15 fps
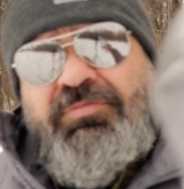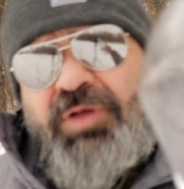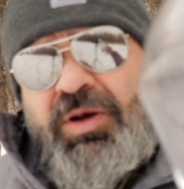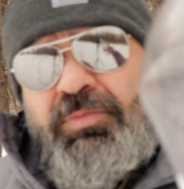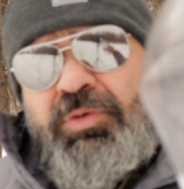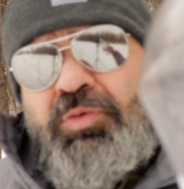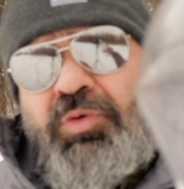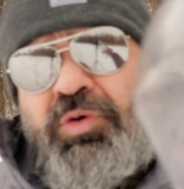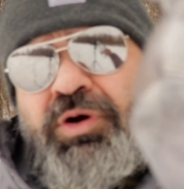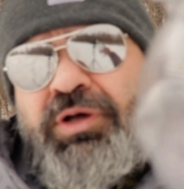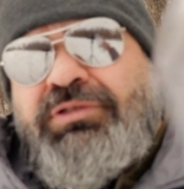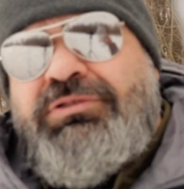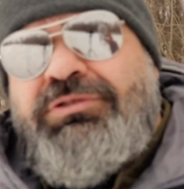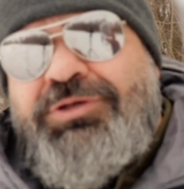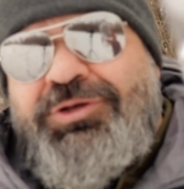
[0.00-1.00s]
number one,
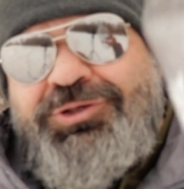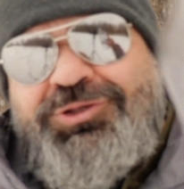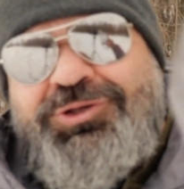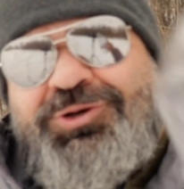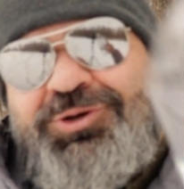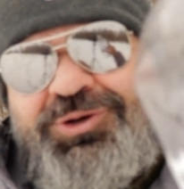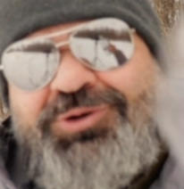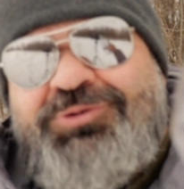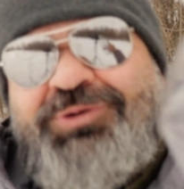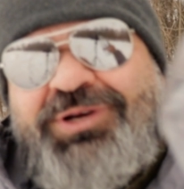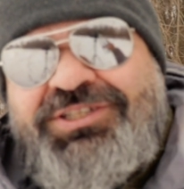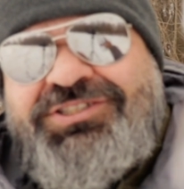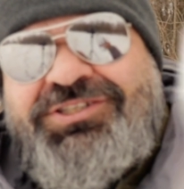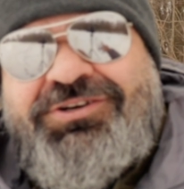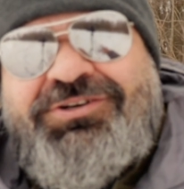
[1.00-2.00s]
do your
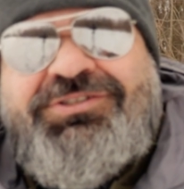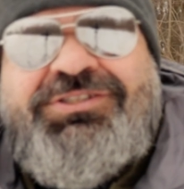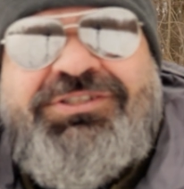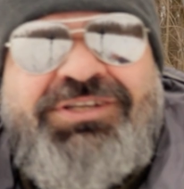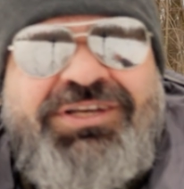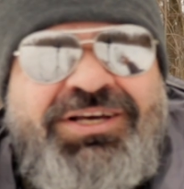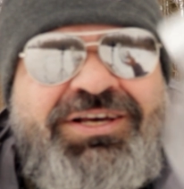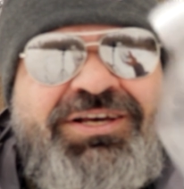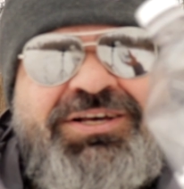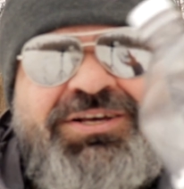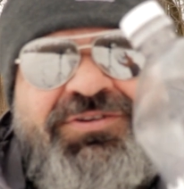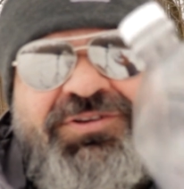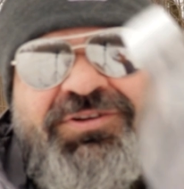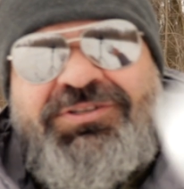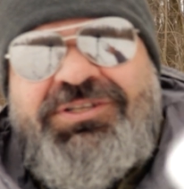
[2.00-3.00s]
research.
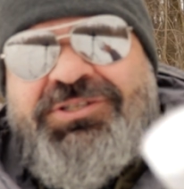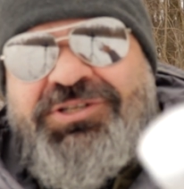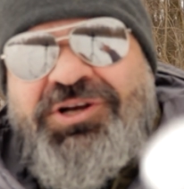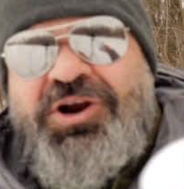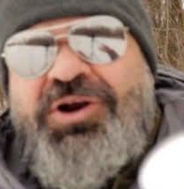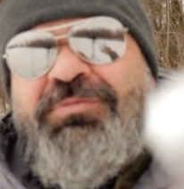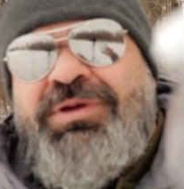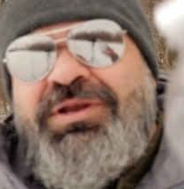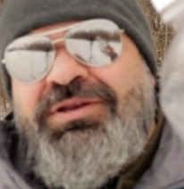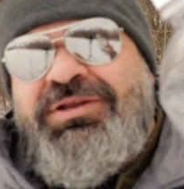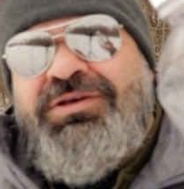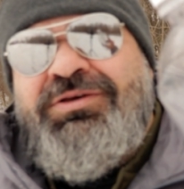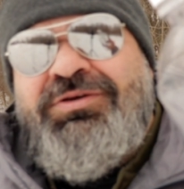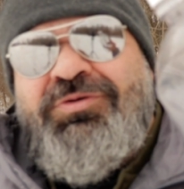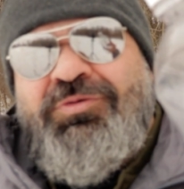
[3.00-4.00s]
Determine
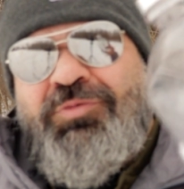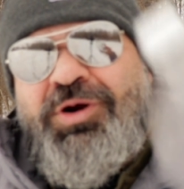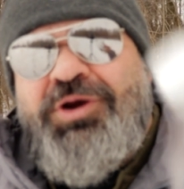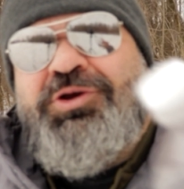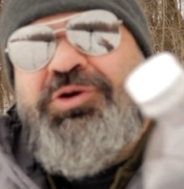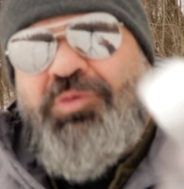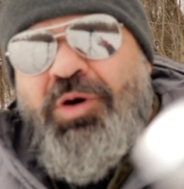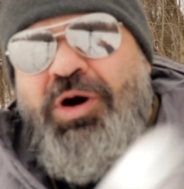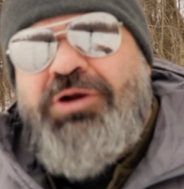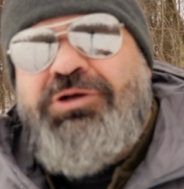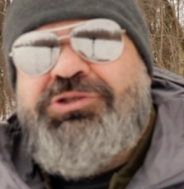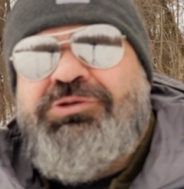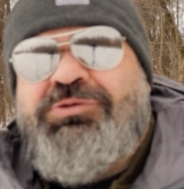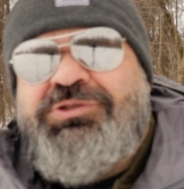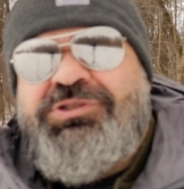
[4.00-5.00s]
where your water
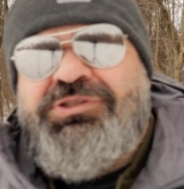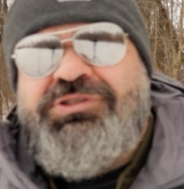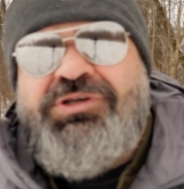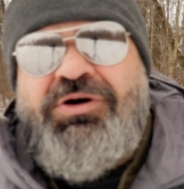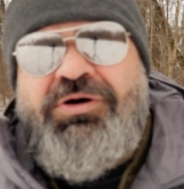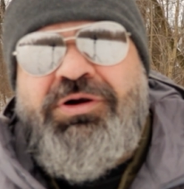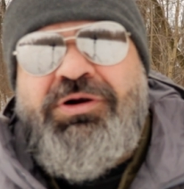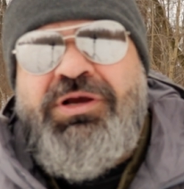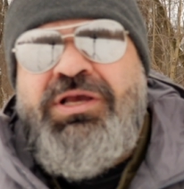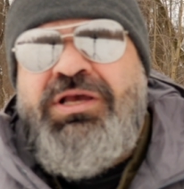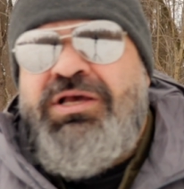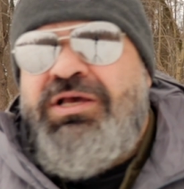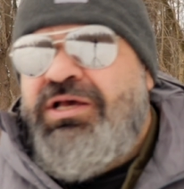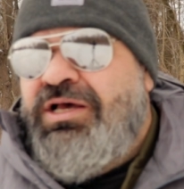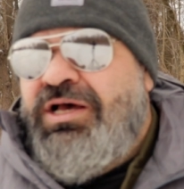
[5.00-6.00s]
sources are,
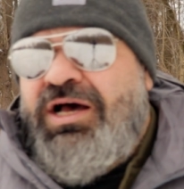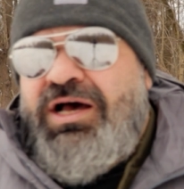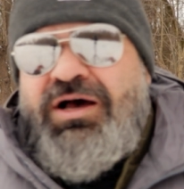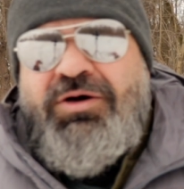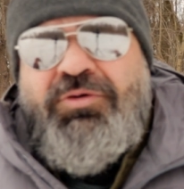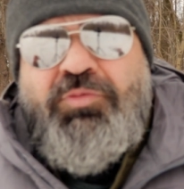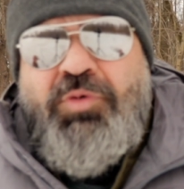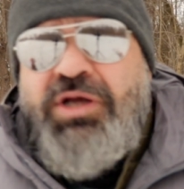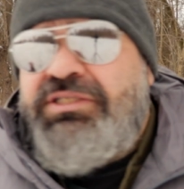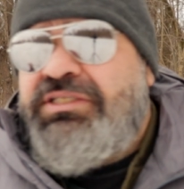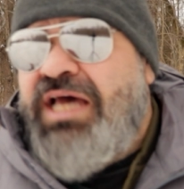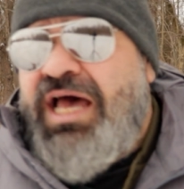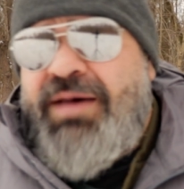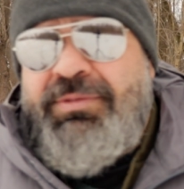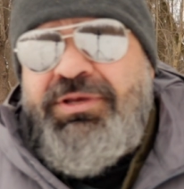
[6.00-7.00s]
what
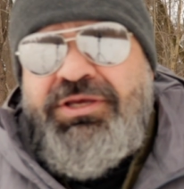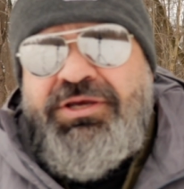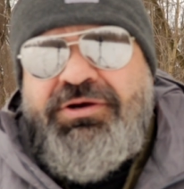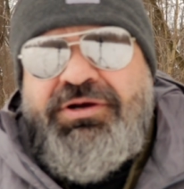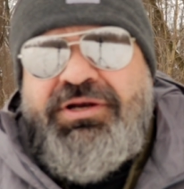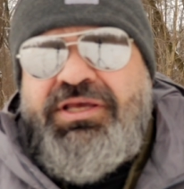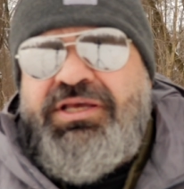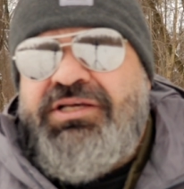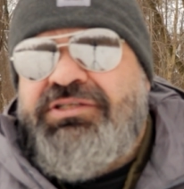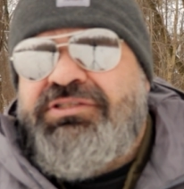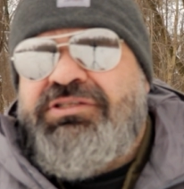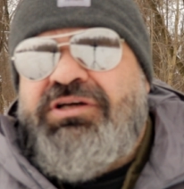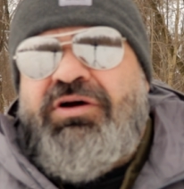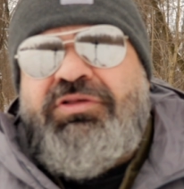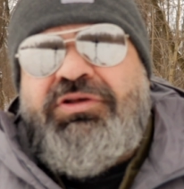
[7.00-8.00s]
time of year it
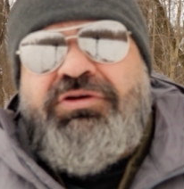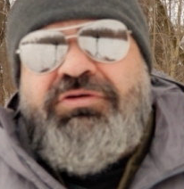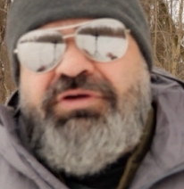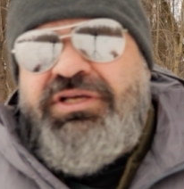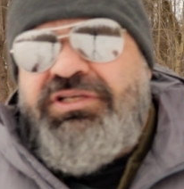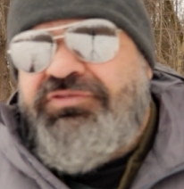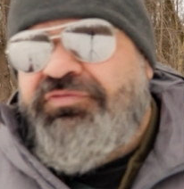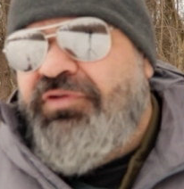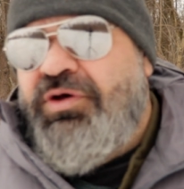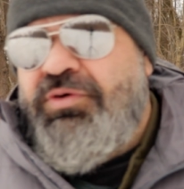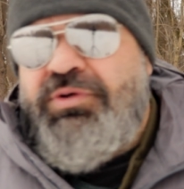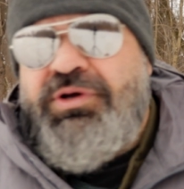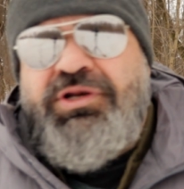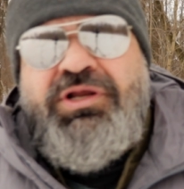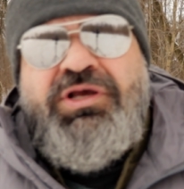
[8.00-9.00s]
is. Are the creeks
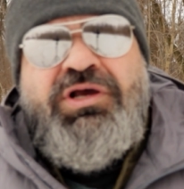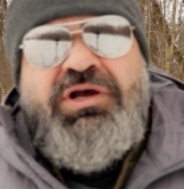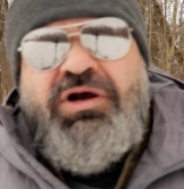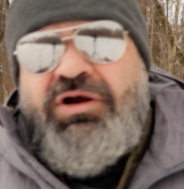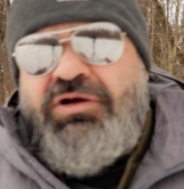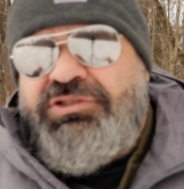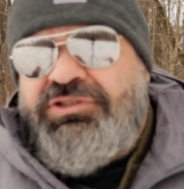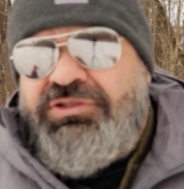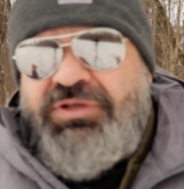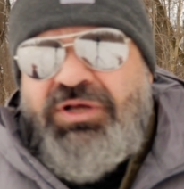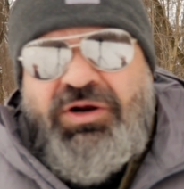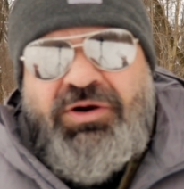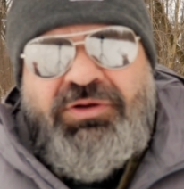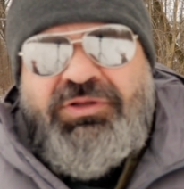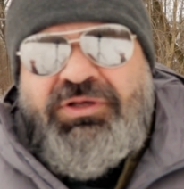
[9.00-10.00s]
flowing?
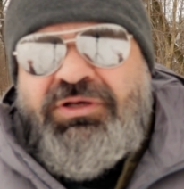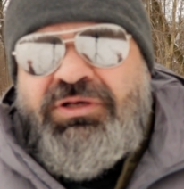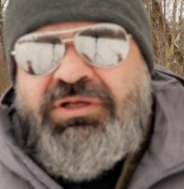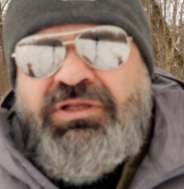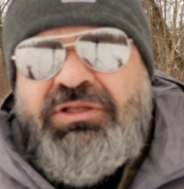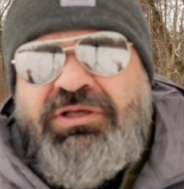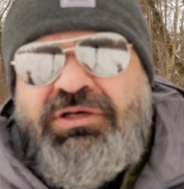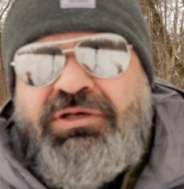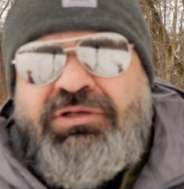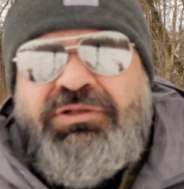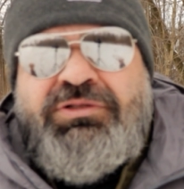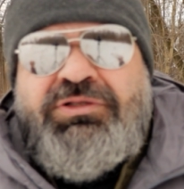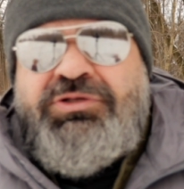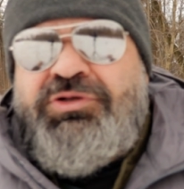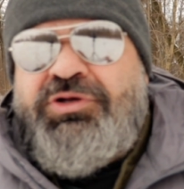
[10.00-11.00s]
Do
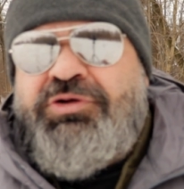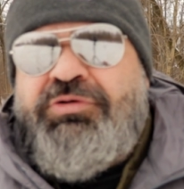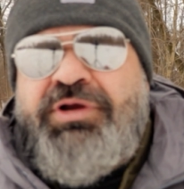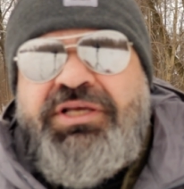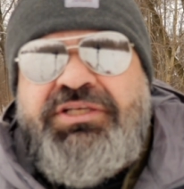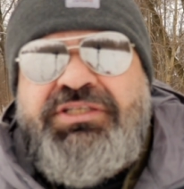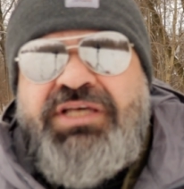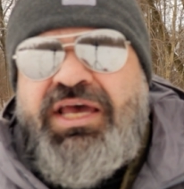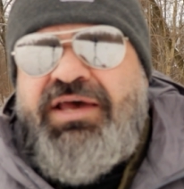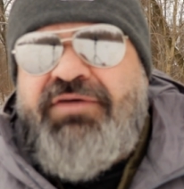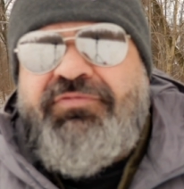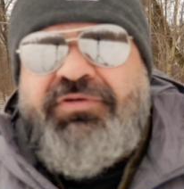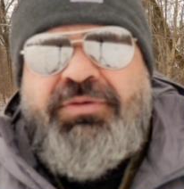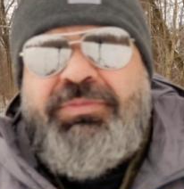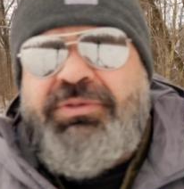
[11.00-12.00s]
the creeks
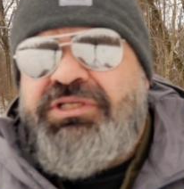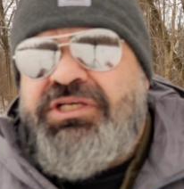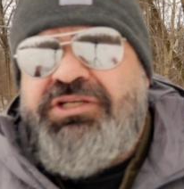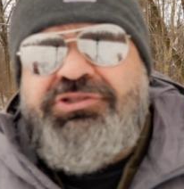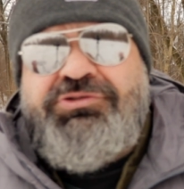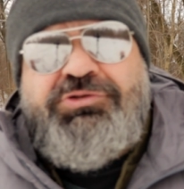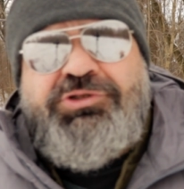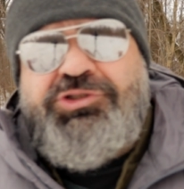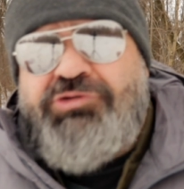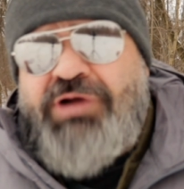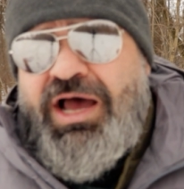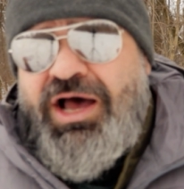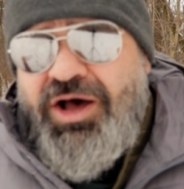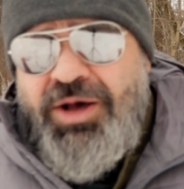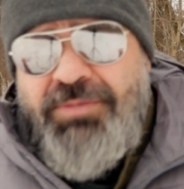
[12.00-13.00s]
have a potential to
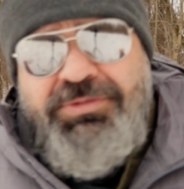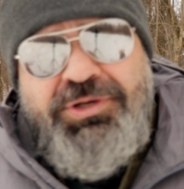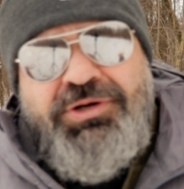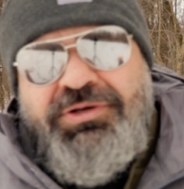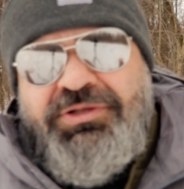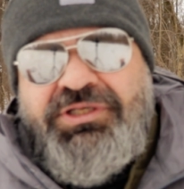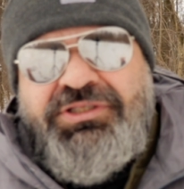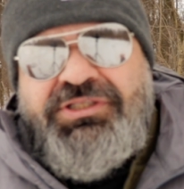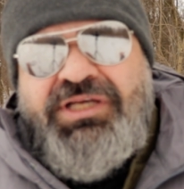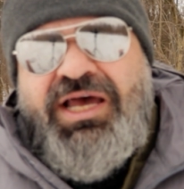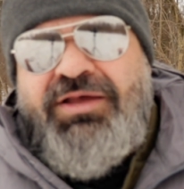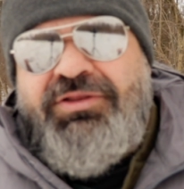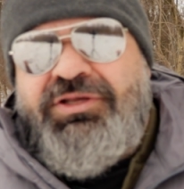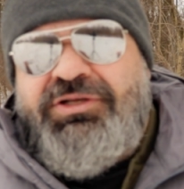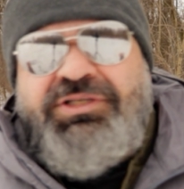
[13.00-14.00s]
dry up during
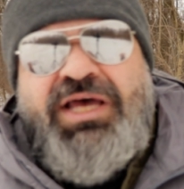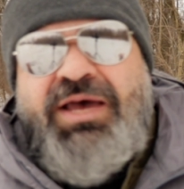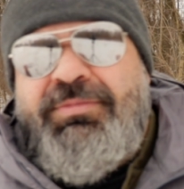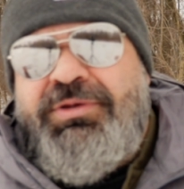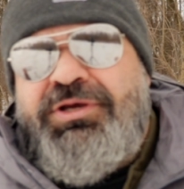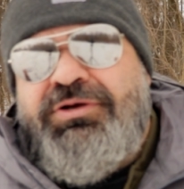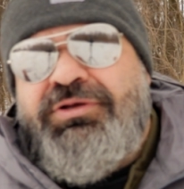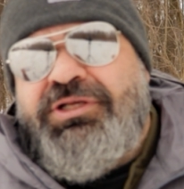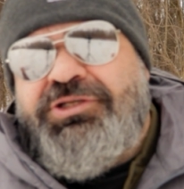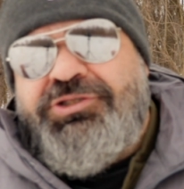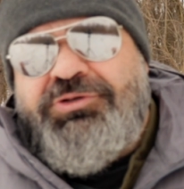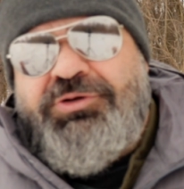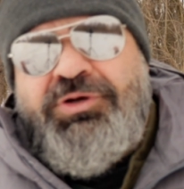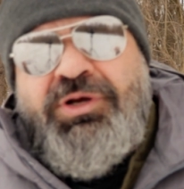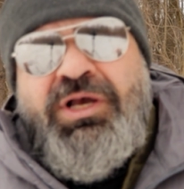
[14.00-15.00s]
the time of year that
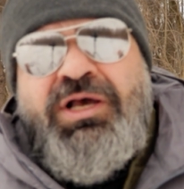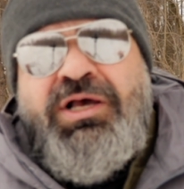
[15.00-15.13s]
you're